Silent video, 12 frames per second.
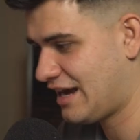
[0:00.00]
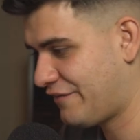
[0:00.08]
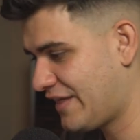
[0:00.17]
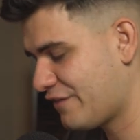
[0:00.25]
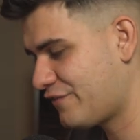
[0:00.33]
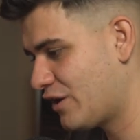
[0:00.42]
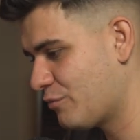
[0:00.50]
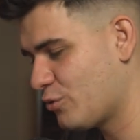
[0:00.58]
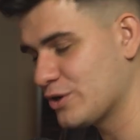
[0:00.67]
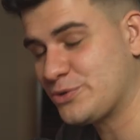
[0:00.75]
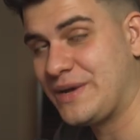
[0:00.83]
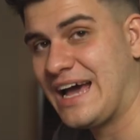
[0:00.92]
I think from
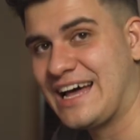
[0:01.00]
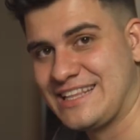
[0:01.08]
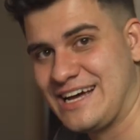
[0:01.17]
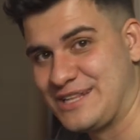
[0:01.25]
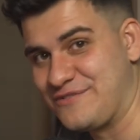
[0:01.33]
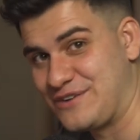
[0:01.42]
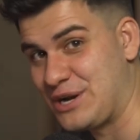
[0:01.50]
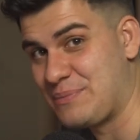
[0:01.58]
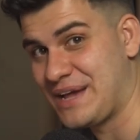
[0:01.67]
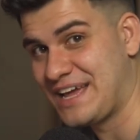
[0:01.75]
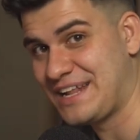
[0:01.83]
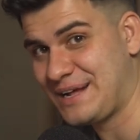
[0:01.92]
what we had at the very
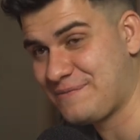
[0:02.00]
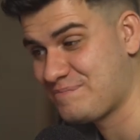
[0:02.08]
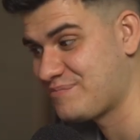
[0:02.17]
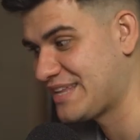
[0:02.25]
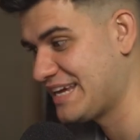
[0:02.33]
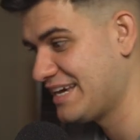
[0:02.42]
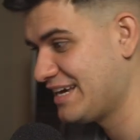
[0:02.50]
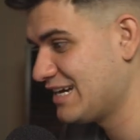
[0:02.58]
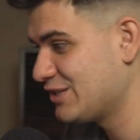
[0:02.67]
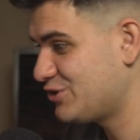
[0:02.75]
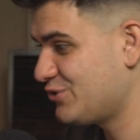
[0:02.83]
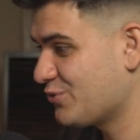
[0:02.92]
beginning
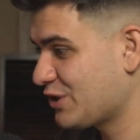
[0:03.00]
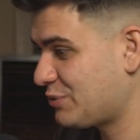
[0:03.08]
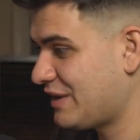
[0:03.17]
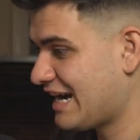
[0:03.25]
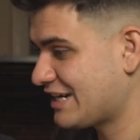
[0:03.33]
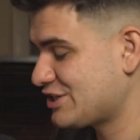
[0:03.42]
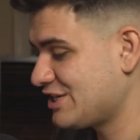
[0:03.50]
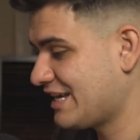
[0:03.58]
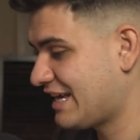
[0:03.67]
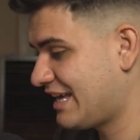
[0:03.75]
to what we actually